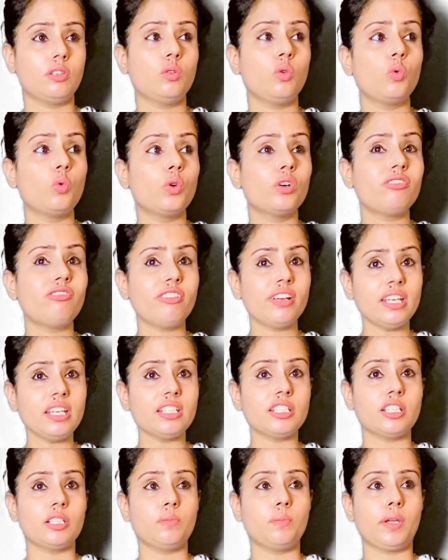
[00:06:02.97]
who
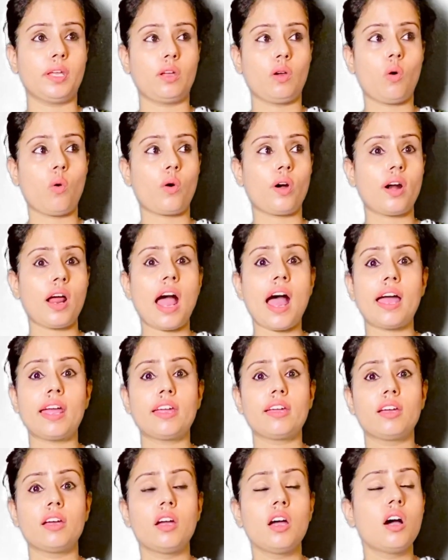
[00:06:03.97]
offended me, or
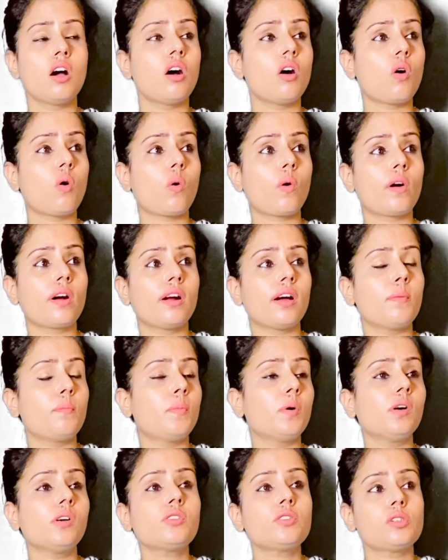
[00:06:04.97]
a
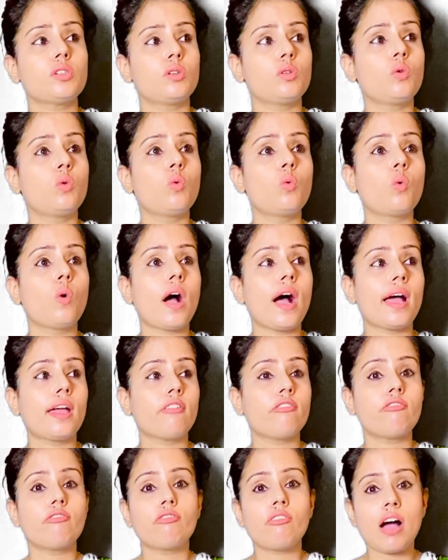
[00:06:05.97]
person who I
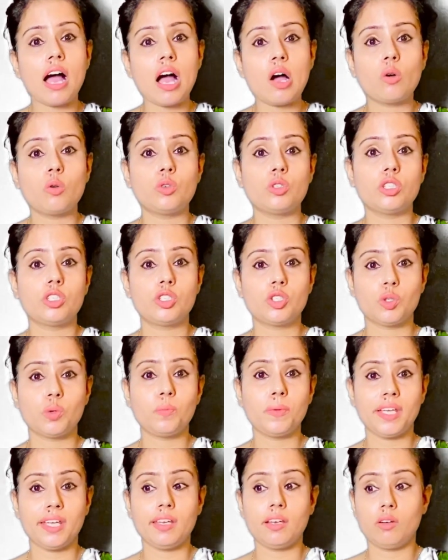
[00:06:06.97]
found to
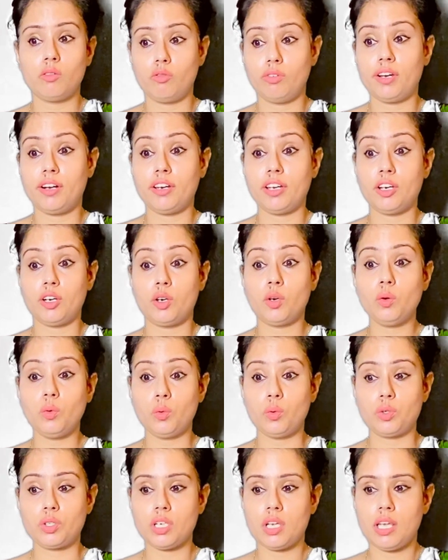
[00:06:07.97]
be very
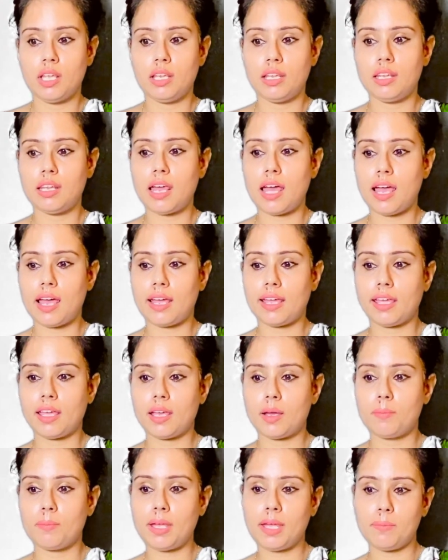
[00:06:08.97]
rude. Like
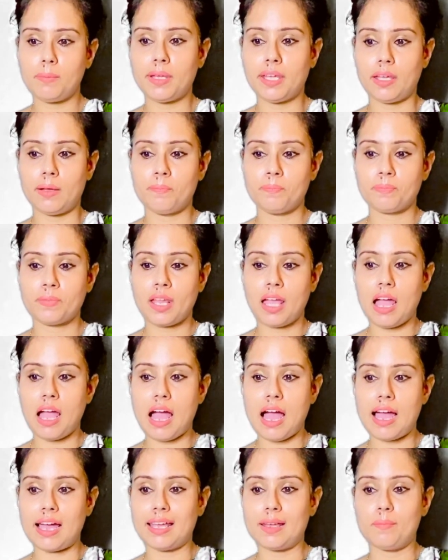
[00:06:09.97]
maybe
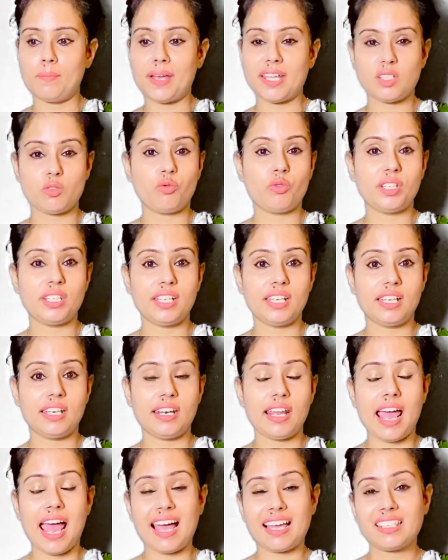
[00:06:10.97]
I met with an
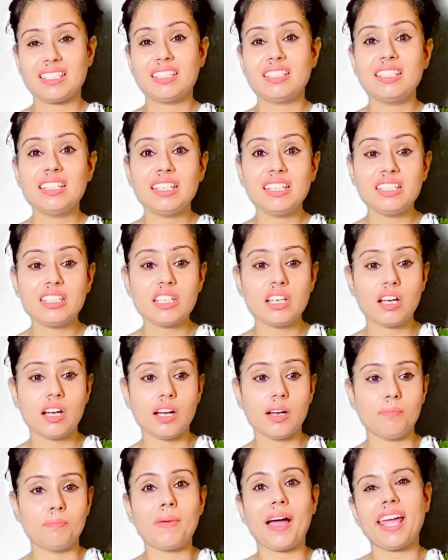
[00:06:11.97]
accident,
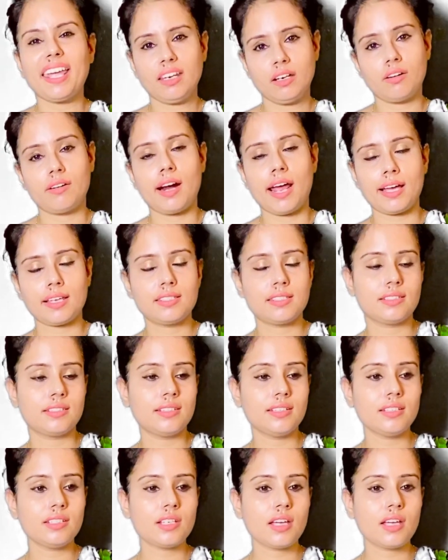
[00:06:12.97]
a minor accident,